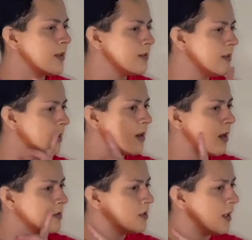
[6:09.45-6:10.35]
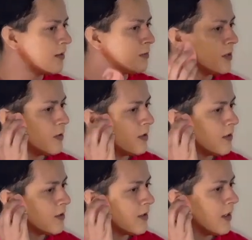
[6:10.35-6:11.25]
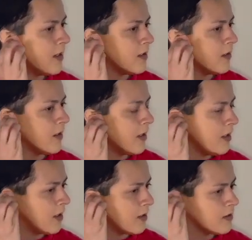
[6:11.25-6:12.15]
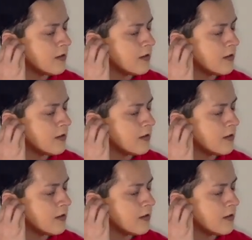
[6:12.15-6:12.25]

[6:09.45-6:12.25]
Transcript: see the contrast between your skin and your ears.